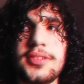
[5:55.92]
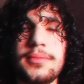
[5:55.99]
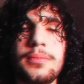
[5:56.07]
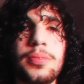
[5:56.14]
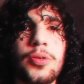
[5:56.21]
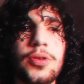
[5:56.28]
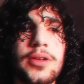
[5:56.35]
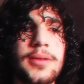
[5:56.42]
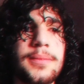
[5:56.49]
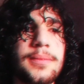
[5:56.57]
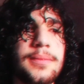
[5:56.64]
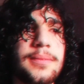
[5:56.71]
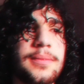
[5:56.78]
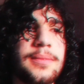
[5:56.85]
boredom,
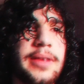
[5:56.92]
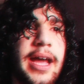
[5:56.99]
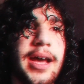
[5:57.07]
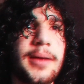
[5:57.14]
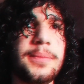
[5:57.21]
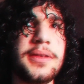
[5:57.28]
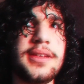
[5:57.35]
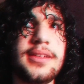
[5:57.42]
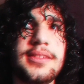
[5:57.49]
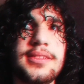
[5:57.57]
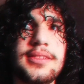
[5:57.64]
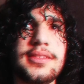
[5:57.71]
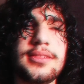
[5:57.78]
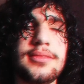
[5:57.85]

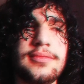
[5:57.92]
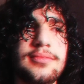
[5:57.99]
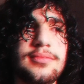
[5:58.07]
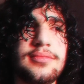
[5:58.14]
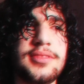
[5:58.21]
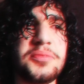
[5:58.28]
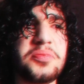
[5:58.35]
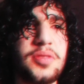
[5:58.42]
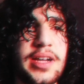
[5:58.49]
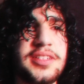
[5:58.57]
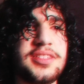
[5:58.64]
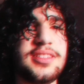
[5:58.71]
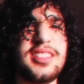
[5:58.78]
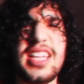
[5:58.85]
happiness,
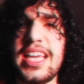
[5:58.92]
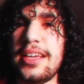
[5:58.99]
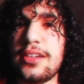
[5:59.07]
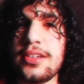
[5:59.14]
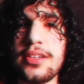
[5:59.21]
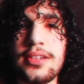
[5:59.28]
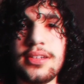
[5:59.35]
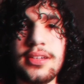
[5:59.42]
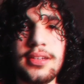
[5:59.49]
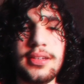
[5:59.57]
depression, anger,